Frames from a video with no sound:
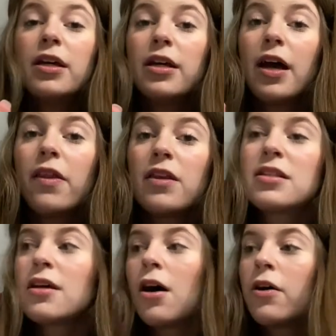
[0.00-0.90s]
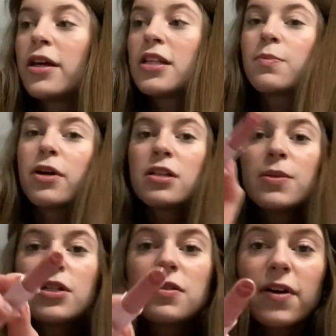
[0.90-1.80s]
And then this is the Holiday Spritz, which
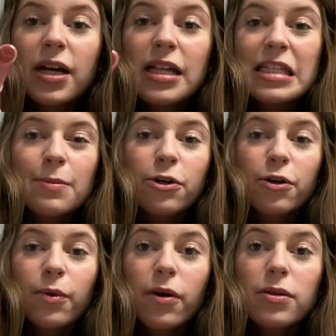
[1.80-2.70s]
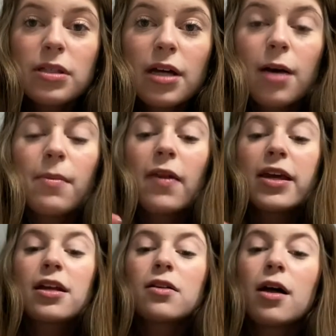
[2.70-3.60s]
is very, it's similar to Rose. Um, I
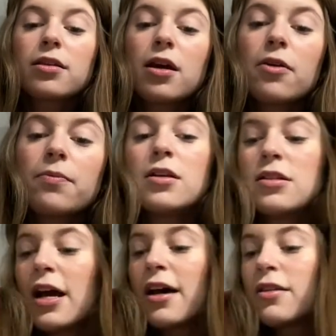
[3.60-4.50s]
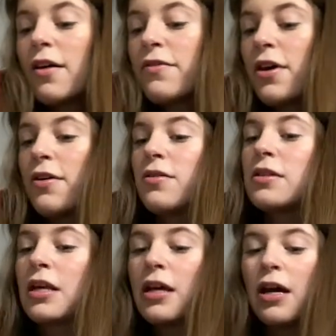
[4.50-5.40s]
like it a lot though. So yeah, love
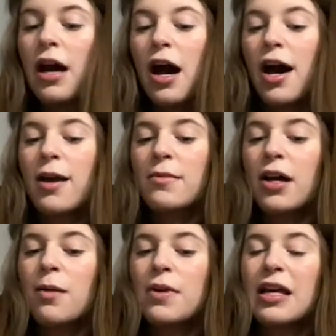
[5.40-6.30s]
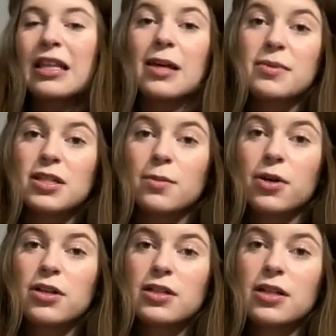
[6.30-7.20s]
those. I'm not a big lipstick
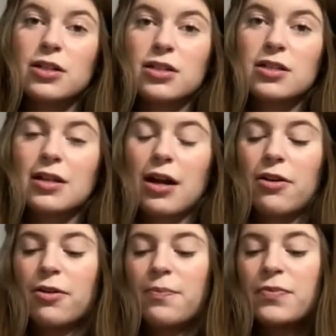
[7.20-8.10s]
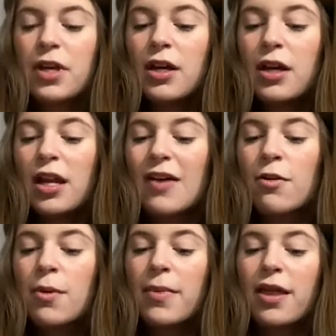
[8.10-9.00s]
person. It just, I don't know. Never
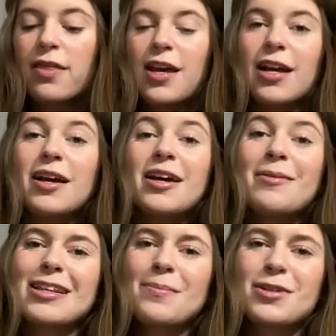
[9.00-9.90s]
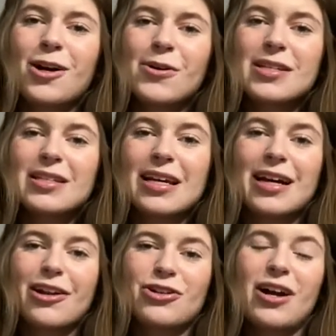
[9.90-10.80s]
been my thing. my lips are always like
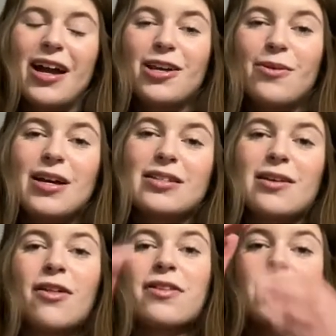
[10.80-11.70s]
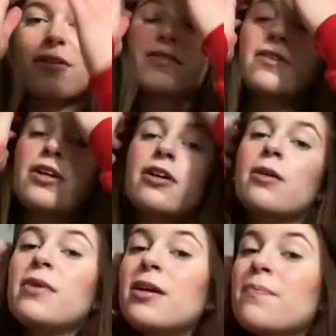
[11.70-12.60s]
kind of dry anyways, so I don't think it looks very good on
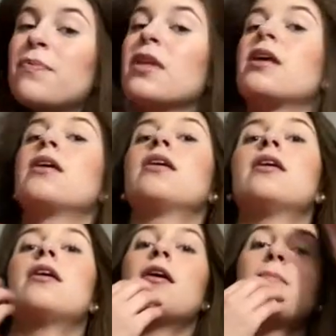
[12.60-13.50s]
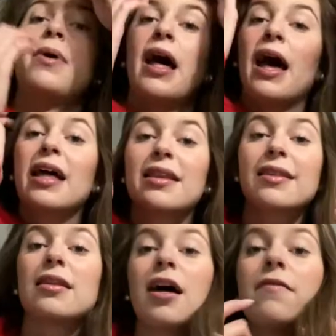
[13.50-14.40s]
me. But I
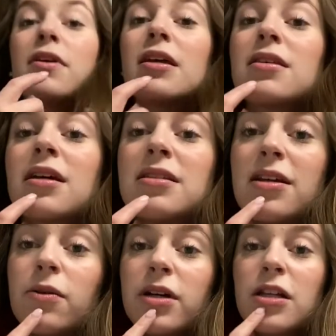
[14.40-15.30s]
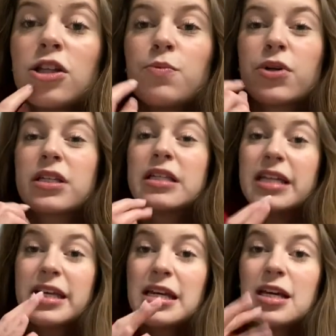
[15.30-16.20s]
love these because they don't get super
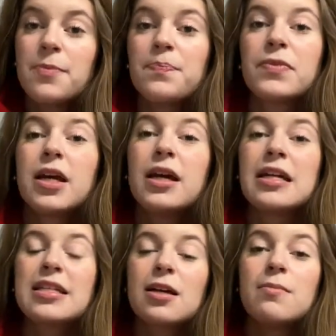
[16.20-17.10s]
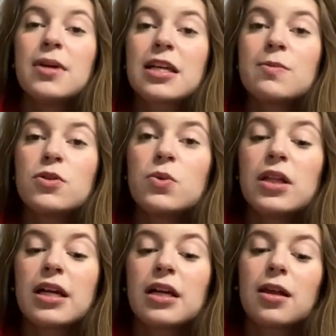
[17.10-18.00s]
sticky. It's like a mix between
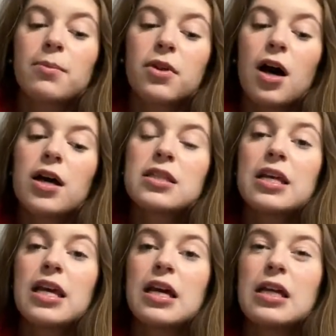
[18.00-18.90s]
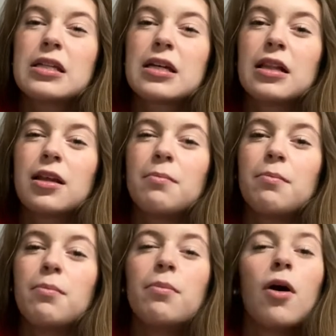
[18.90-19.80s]
like a lip gloss and a lip
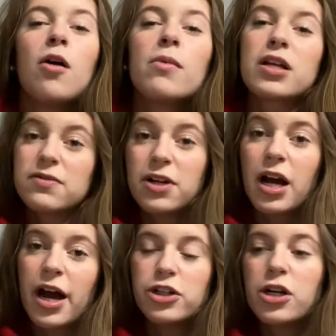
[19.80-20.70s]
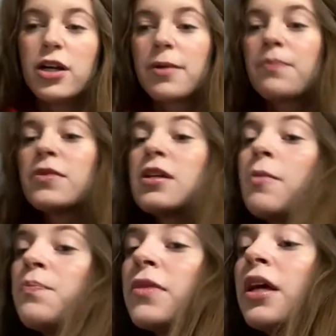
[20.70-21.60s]
balm. Like it's very hydrating. So
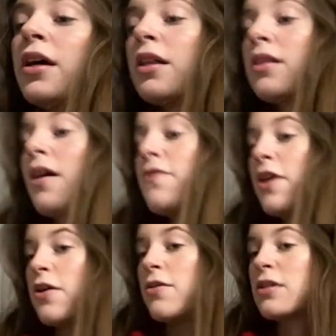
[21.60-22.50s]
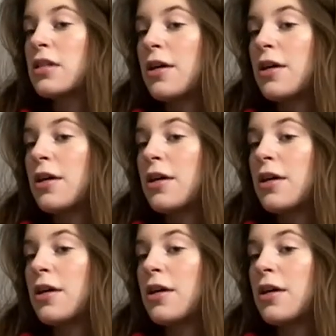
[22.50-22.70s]
love those.